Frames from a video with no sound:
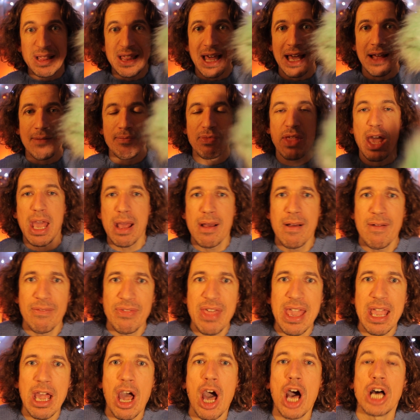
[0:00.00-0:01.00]

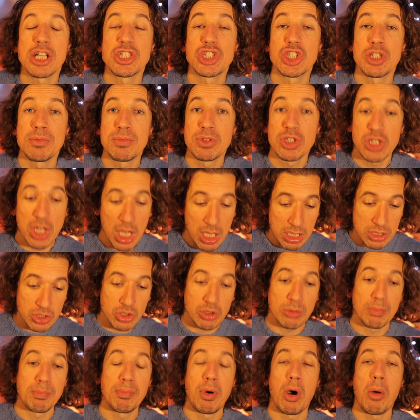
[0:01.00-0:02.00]
they are
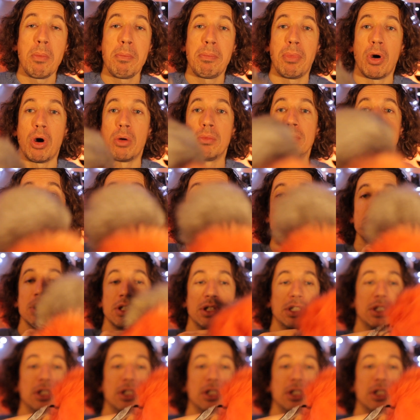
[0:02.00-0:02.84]
substantial pom-poms.